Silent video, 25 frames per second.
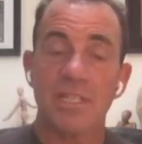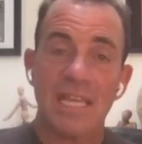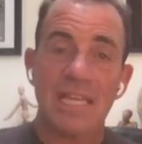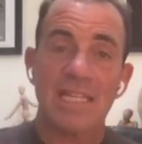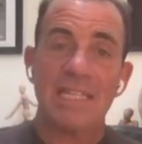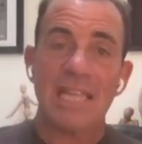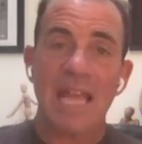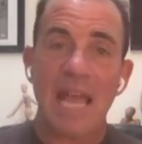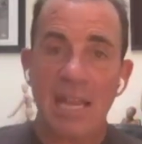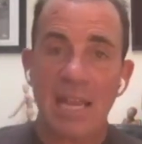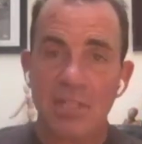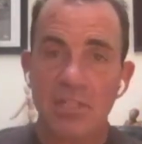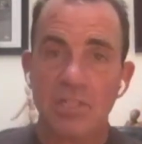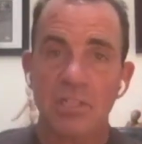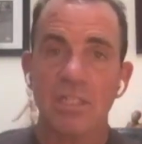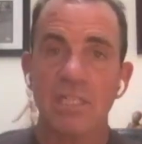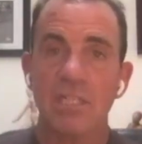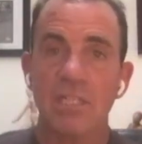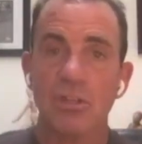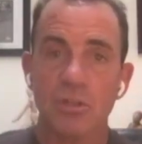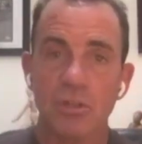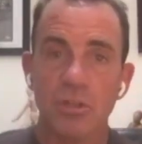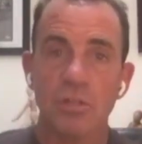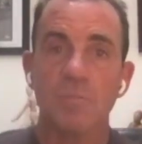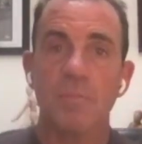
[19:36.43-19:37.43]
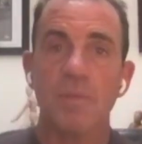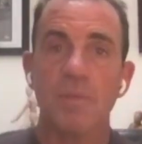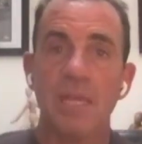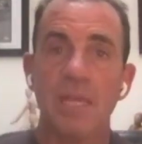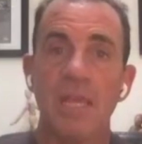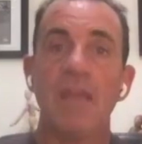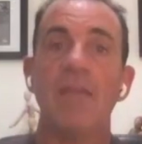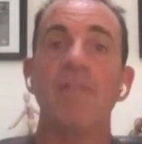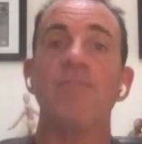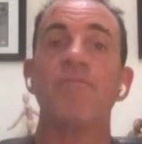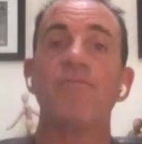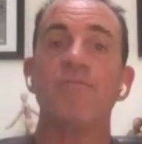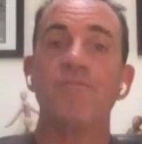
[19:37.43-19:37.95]
It actually could be
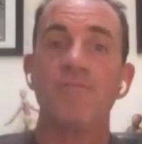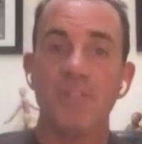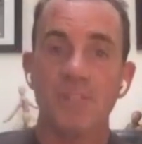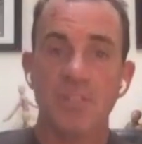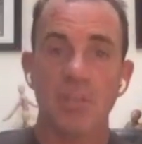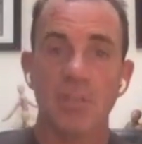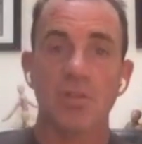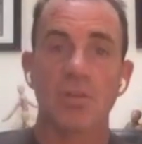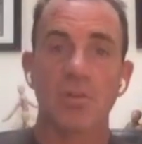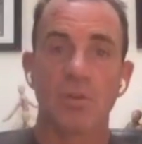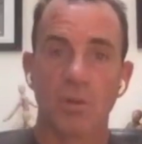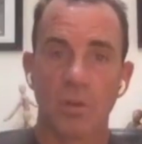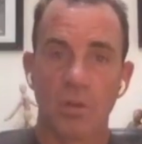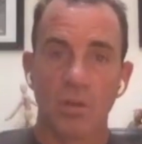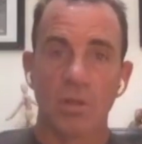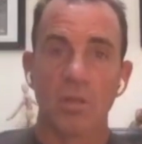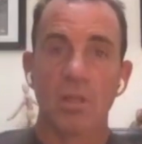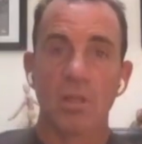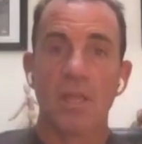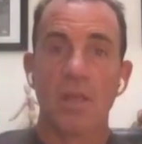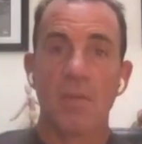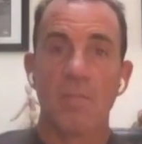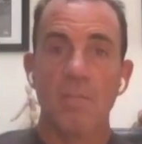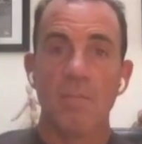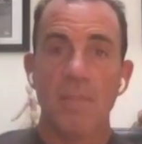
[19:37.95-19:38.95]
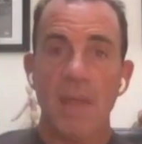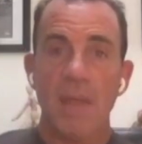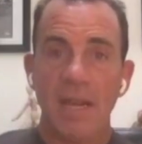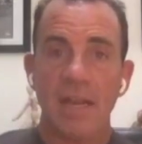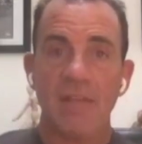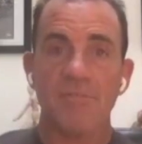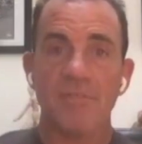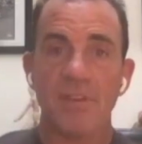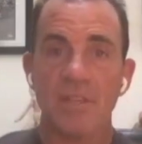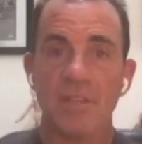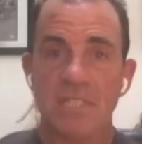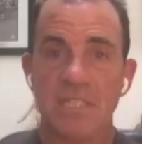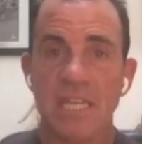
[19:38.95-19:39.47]
a physical
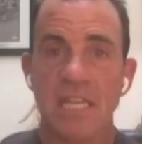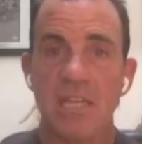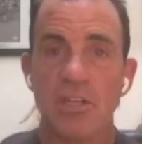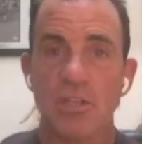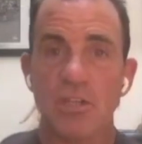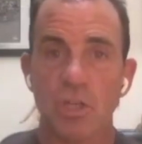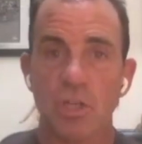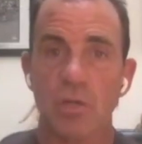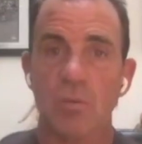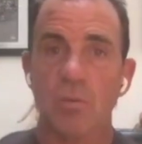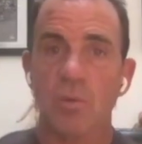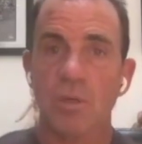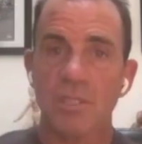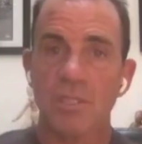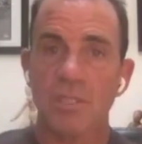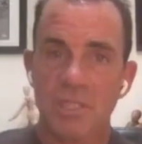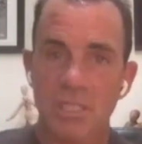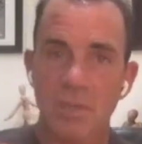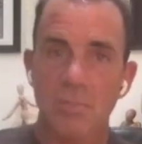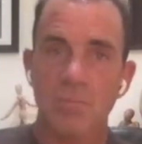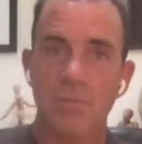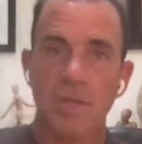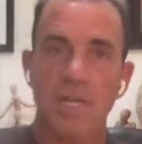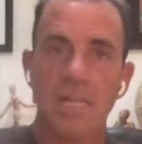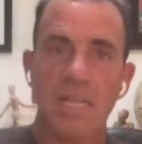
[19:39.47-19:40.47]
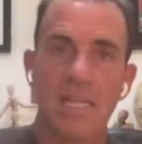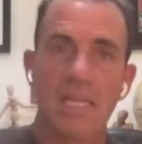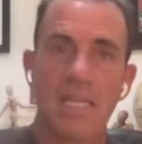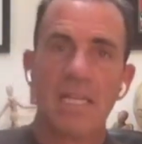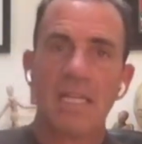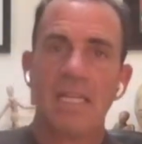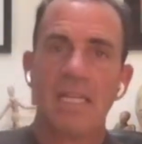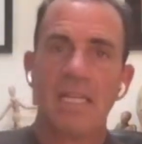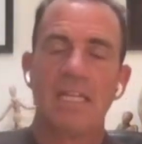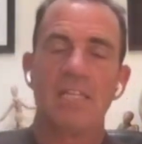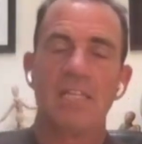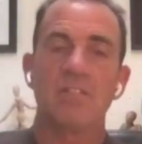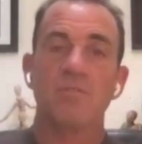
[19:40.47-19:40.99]
manifestation when somebody
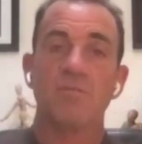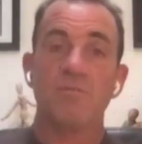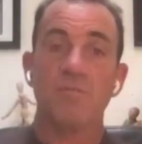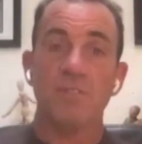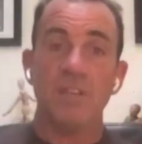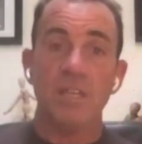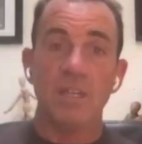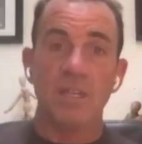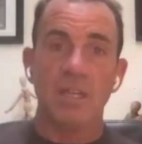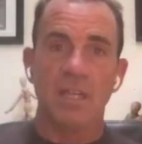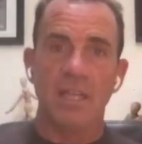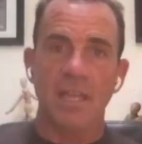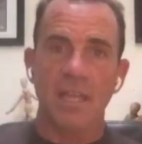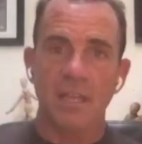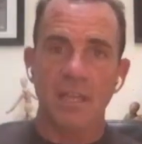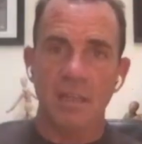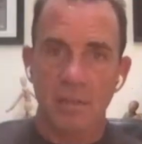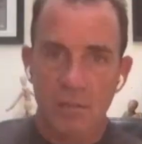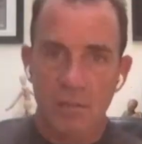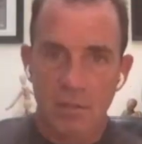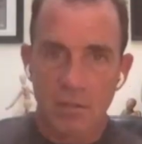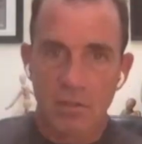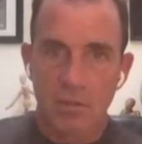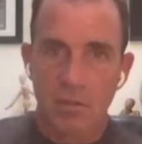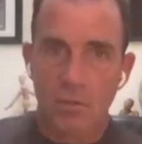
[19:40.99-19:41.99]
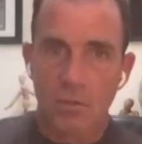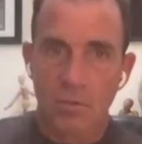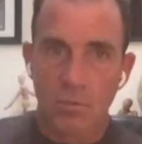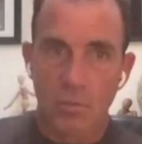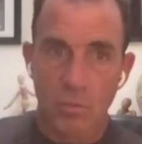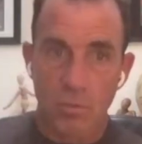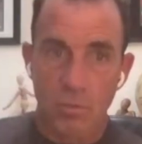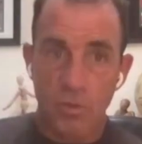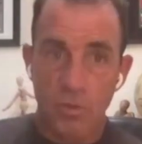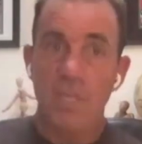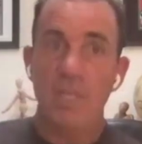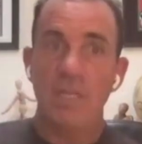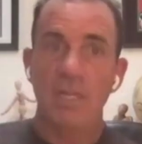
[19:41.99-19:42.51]
is feeling
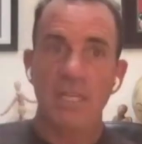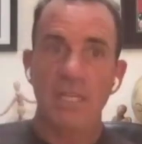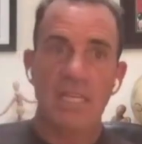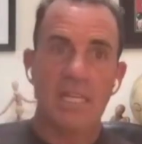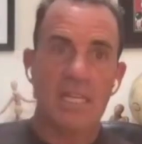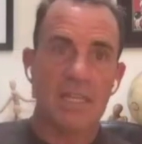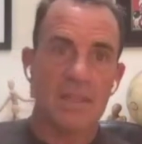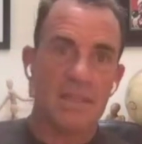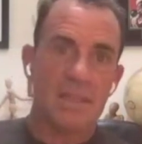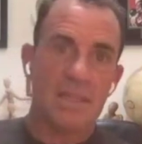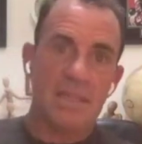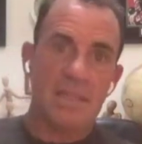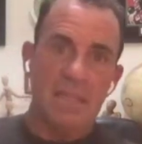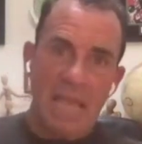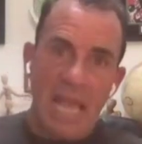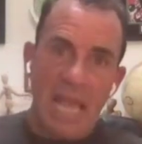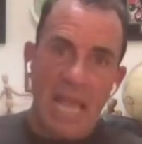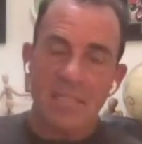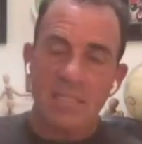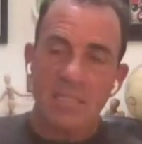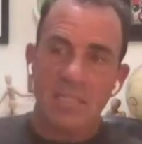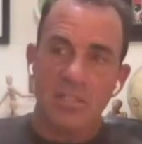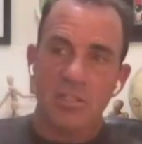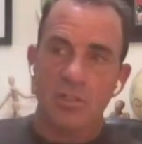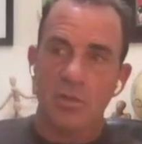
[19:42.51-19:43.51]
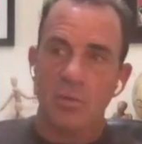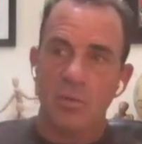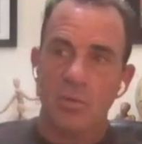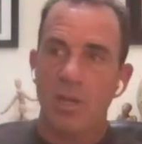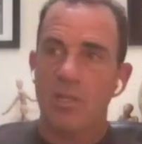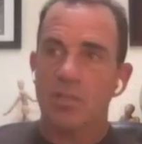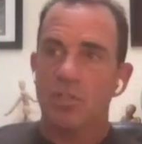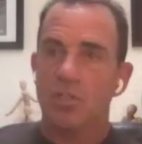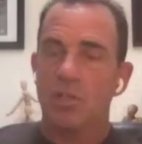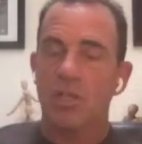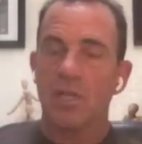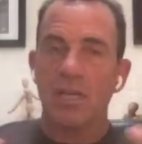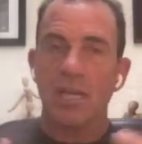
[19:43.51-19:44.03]
really in that
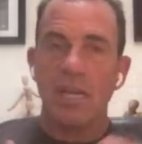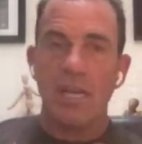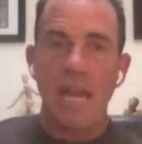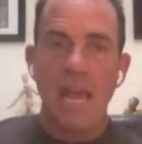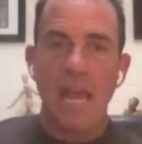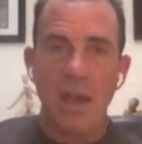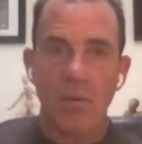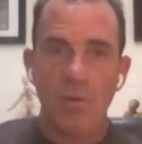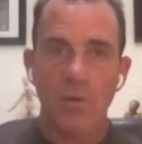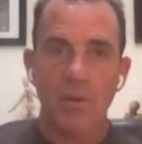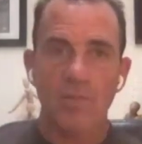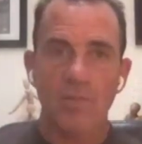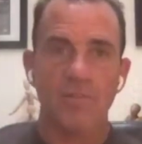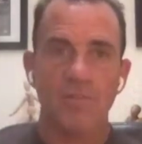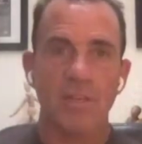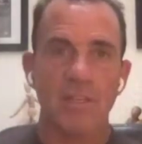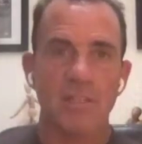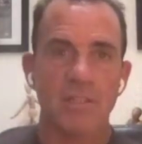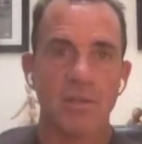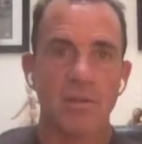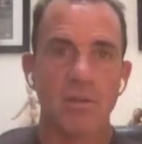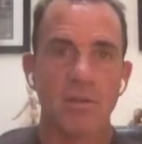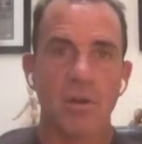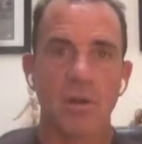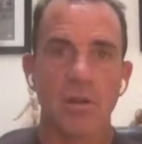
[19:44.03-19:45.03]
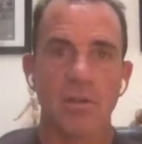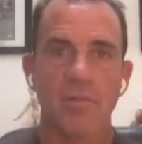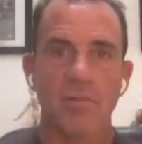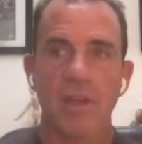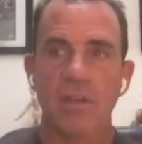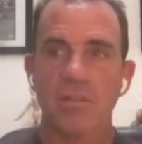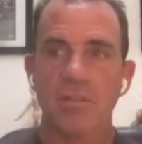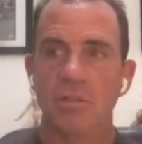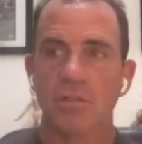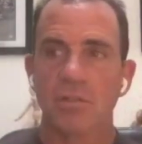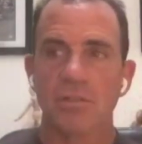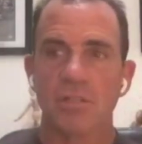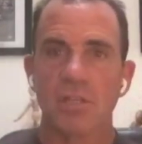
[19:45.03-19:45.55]
situation and how it affects their
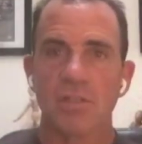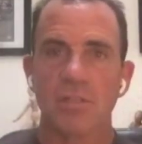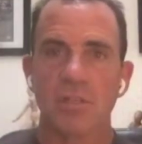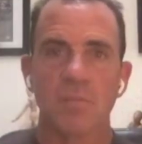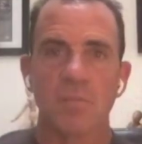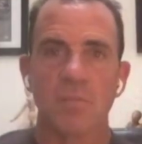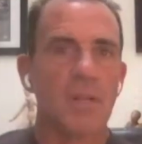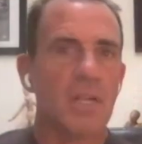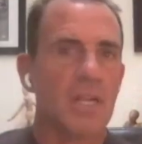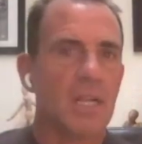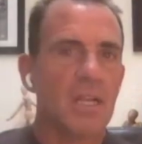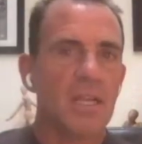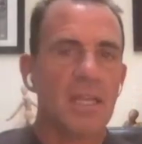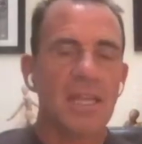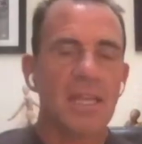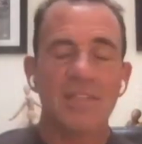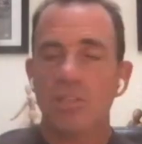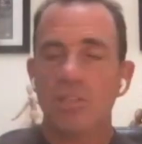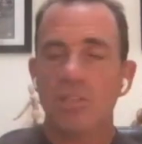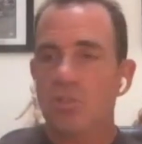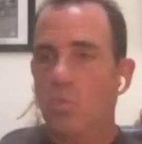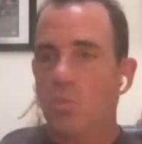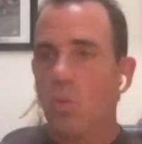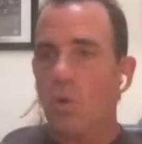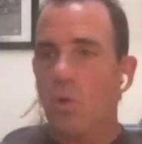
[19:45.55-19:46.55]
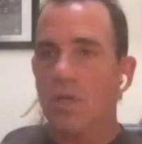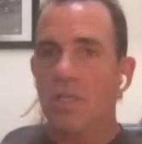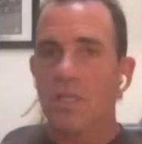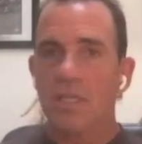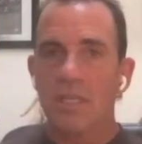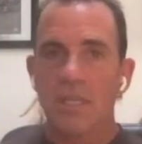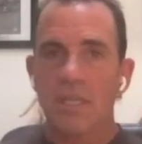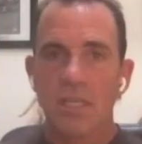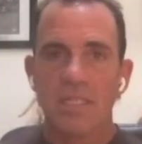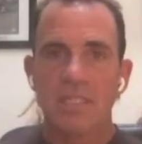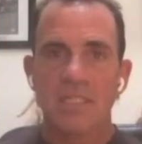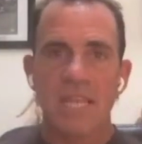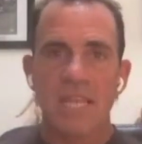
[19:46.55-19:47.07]
cardiovascular system. That's just one
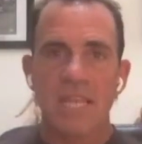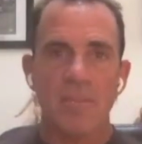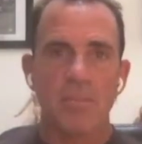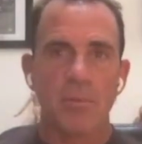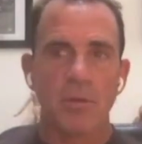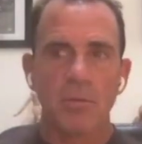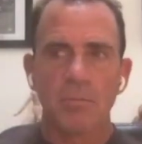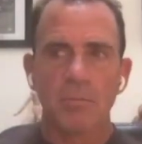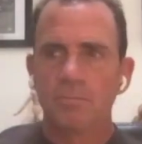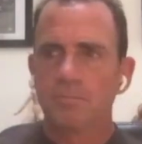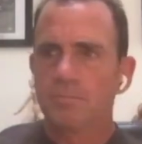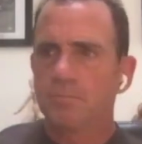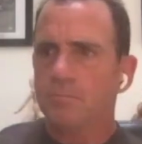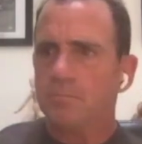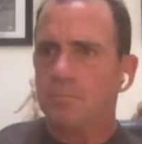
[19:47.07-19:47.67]
little example.